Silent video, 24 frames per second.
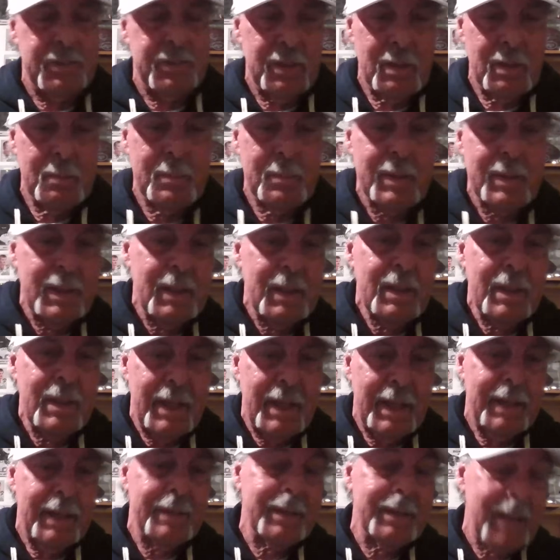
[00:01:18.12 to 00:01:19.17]
him,
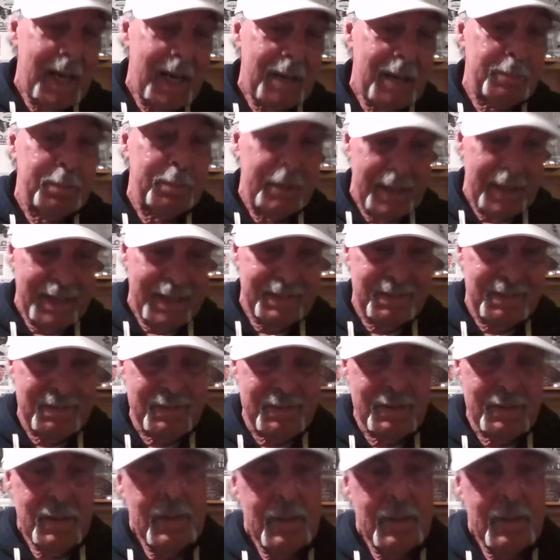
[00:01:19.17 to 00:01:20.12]
and God bless